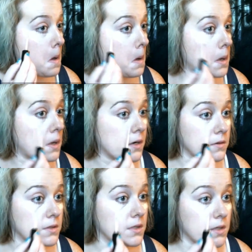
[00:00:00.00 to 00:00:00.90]
And I
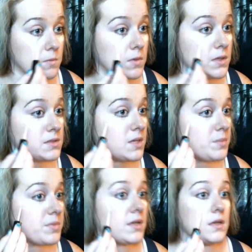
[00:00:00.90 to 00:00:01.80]
only needed one dip
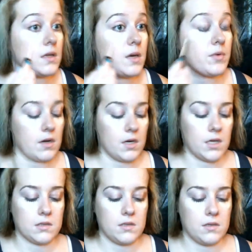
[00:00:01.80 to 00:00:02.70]
in that
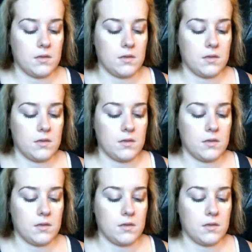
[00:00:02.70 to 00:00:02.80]
product.